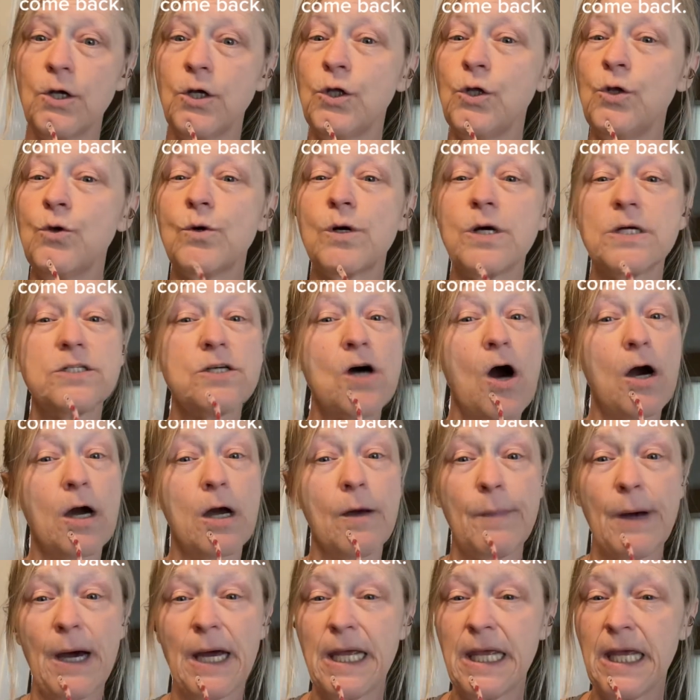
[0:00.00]
You could talk
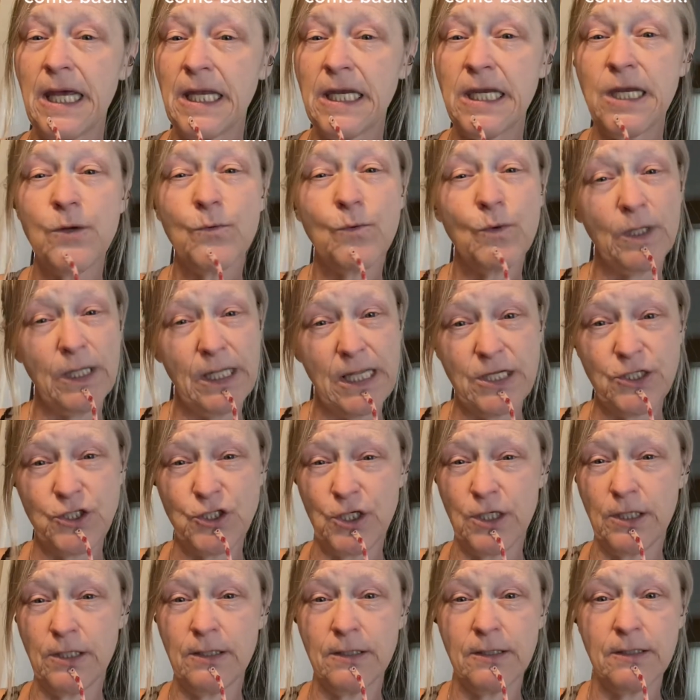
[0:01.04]
about any
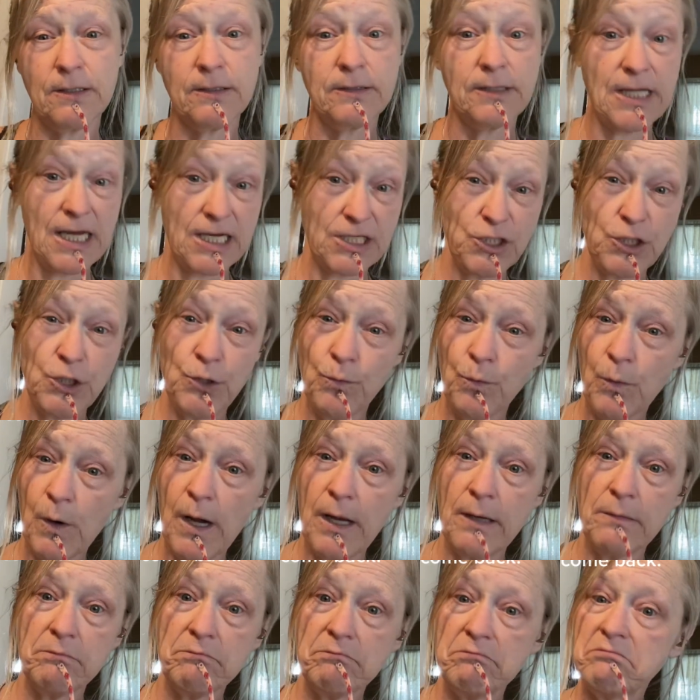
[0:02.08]
religion that you
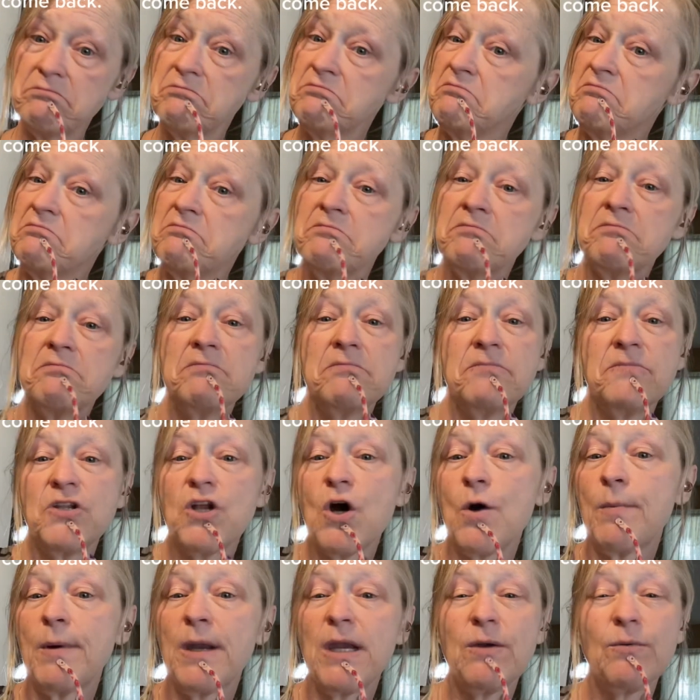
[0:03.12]
want.
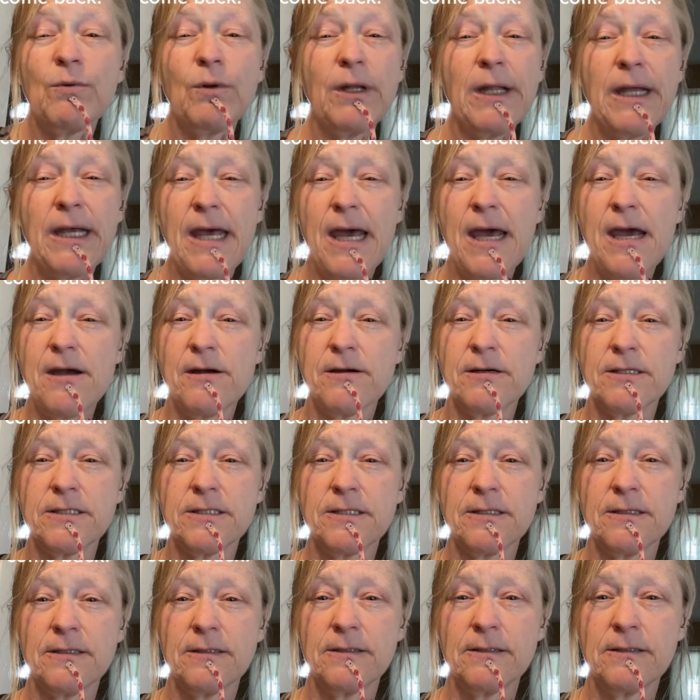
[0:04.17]
Nobody really
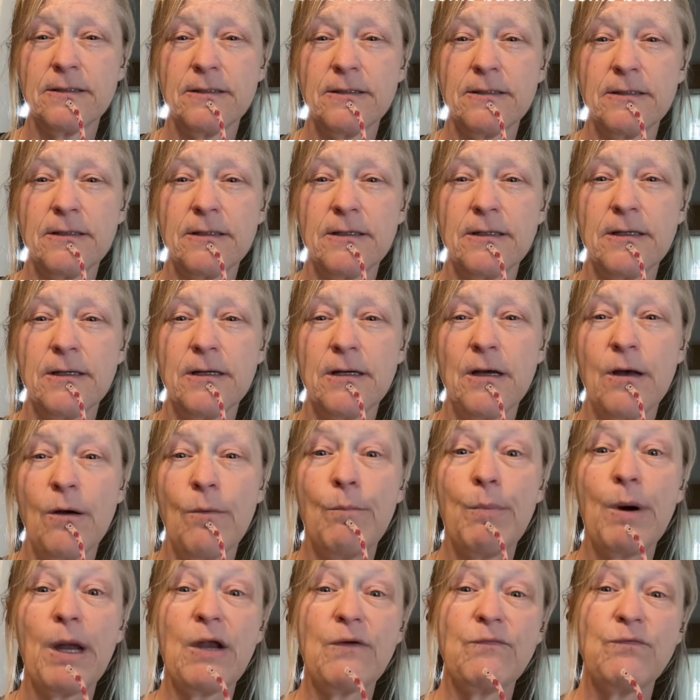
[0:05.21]
cares.
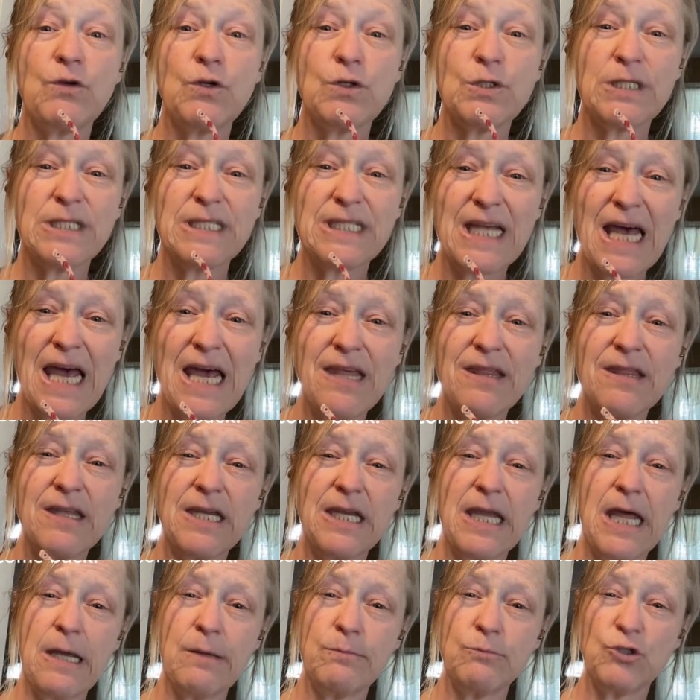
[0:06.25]
But if you say the
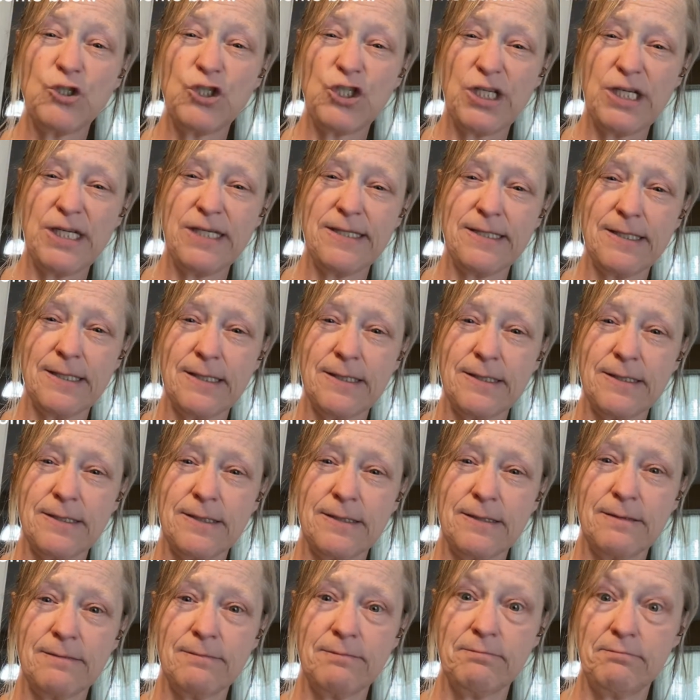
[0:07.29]
name
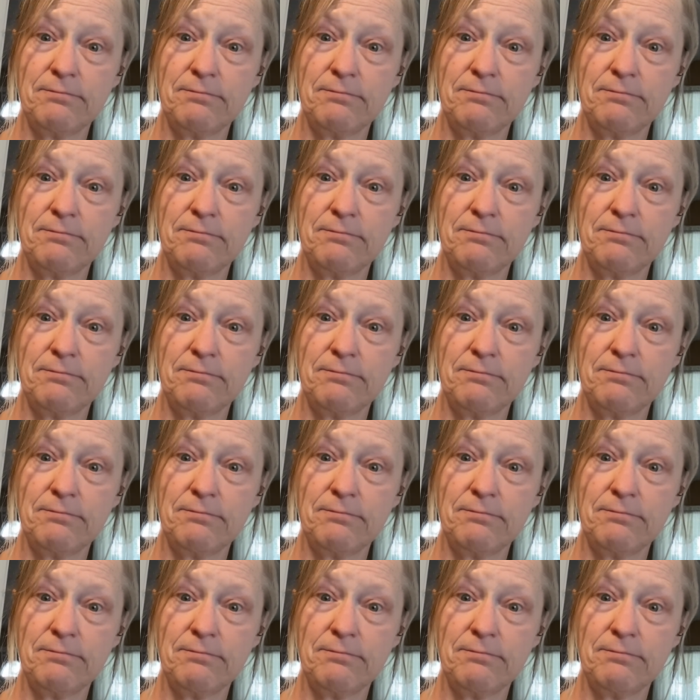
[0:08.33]
Jesus,